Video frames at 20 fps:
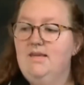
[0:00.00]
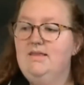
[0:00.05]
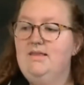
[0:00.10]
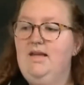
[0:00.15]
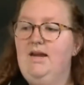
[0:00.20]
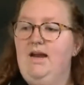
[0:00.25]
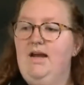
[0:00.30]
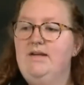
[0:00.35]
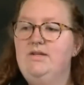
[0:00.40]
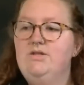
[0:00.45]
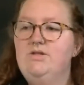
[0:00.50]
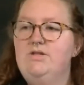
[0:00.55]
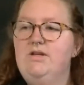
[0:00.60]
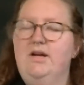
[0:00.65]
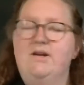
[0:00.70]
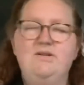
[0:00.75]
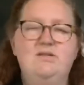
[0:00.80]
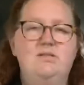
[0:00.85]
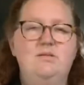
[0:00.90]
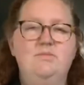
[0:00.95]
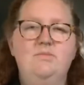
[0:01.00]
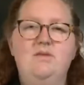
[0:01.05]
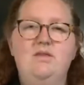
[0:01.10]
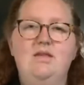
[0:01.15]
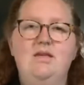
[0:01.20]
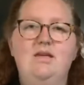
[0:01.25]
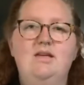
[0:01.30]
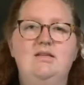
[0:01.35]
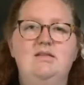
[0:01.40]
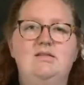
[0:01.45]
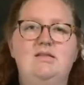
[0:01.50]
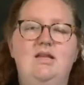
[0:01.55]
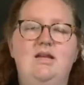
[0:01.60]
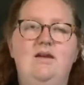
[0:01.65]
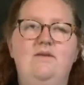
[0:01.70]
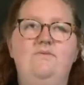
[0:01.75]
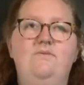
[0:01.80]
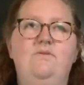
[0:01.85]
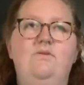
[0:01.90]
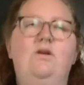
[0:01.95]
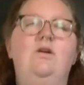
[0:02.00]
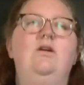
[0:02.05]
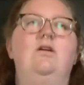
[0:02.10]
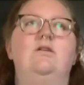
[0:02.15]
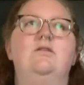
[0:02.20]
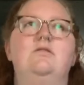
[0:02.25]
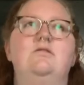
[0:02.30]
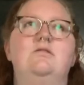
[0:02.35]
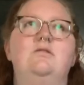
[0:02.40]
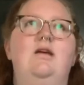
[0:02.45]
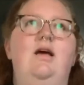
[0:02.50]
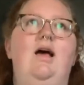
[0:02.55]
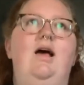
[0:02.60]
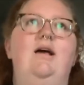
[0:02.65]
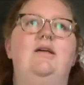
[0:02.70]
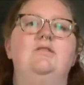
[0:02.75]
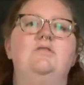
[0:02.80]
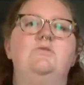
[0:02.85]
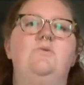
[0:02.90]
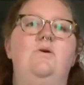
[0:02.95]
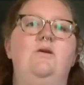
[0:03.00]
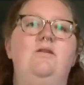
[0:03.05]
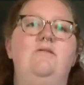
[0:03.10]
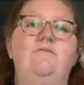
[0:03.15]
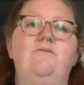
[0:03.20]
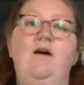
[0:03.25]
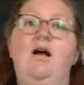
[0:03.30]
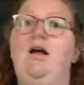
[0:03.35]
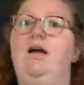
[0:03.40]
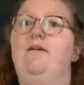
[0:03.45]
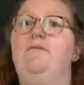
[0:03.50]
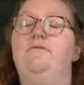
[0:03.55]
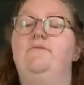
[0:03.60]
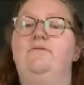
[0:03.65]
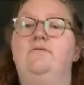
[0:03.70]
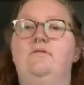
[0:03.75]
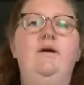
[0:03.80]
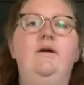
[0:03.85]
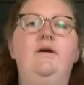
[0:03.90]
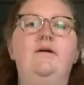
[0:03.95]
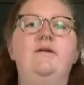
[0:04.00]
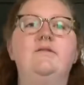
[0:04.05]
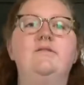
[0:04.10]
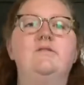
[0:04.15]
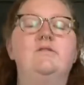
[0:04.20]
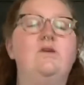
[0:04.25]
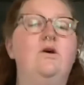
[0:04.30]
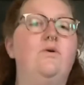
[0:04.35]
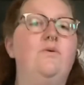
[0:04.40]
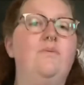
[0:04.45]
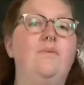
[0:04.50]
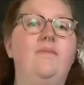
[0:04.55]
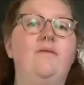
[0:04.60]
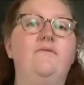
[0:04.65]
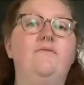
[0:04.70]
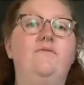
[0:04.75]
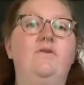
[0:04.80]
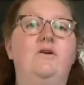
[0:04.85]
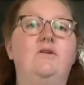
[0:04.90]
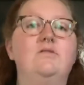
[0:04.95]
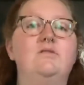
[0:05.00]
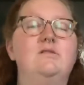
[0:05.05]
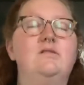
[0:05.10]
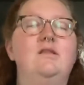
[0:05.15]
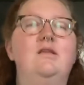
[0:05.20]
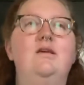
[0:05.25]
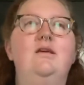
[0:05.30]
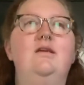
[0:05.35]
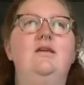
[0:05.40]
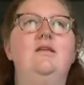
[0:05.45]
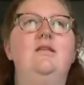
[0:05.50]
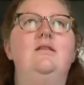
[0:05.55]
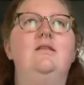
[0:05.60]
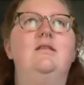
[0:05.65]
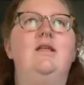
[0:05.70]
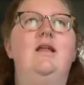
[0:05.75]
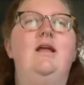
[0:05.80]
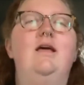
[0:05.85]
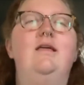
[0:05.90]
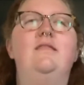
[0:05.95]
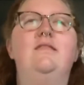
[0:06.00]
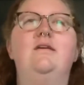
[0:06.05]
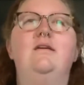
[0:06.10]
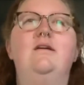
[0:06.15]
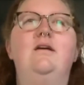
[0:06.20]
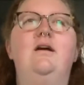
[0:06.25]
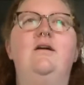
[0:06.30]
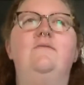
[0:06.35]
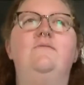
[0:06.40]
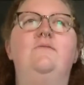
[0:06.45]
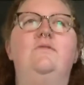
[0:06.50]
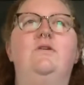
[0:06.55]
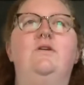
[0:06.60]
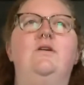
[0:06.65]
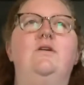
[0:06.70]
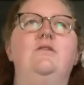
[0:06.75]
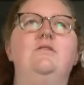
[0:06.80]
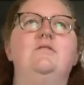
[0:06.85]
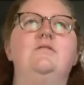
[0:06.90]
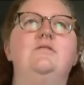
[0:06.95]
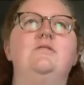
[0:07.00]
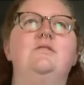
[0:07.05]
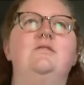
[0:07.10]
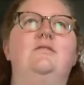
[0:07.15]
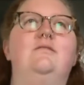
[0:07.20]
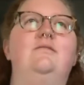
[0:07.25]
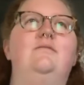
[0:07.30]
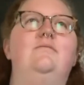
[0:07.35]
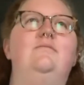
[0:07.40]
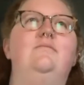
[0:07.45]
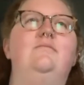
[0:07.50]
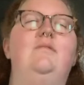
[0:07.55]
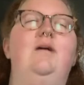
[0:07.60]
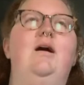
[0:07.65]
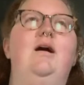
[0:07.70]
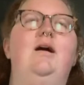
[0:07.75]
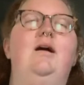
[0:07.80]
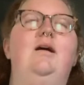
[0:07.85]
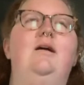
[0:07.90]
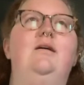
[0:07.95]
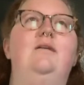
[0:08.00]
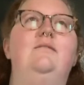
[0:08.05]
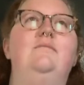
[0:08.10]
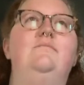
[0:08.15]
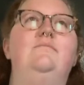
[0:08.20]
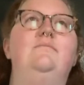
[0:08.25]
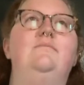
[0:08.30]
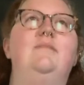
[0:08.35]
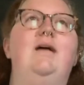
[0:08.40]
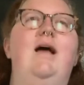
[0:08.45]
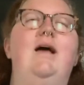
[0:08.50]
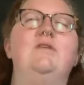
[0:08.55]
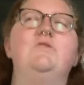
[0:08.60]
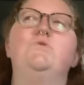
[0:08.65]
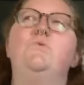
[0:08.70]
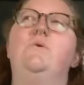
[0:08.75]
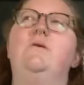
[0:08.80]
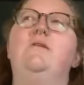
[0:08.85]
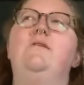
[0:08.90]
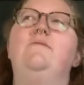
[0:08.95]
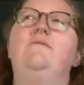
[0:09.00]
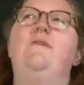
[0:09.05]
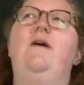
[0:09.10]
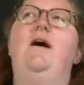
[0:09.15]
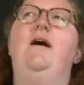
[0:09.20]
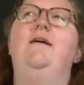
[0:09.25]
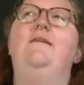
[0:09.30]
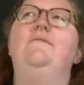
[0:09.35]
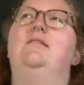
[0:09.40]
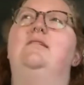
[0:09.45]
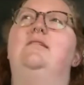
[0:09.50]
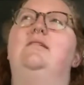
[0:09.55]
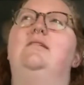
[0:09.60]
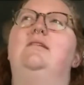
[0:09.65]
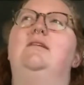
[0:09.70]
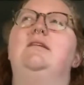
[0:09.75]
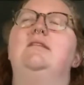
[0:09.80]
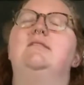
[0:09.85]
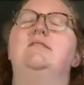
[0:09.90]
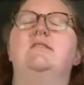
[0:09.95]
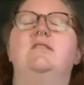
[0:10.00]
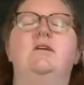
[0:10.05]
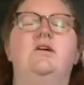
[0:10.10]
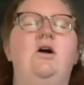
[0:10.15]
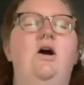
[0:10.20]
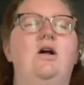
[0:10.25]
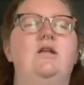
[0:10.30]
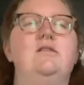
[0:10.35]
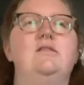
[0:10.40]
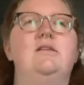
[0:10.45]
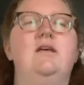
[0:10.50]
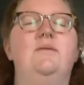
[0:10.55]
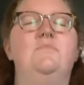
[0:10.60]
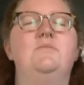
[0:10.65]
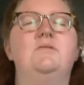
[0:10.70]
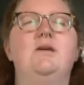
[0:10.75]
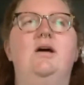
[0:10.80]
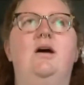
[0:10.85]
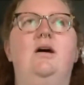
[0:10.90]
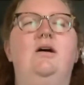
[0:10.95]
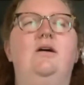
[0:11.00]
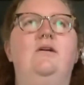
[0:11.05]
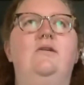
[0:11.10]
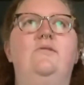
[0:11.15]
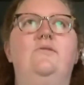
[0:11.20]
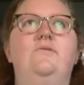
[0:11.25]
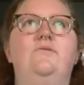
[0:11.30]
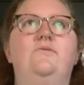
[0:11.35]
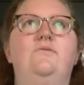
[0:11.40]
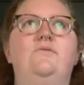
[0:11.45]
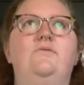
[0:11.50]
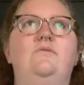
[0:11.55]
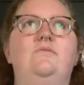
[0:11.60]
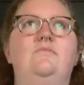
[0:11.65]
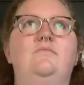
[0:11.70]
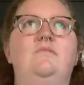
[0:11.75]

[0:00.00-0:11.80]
that I share some things that I've learned at 25. So the first thing that I think I've learned at 25 is the concept of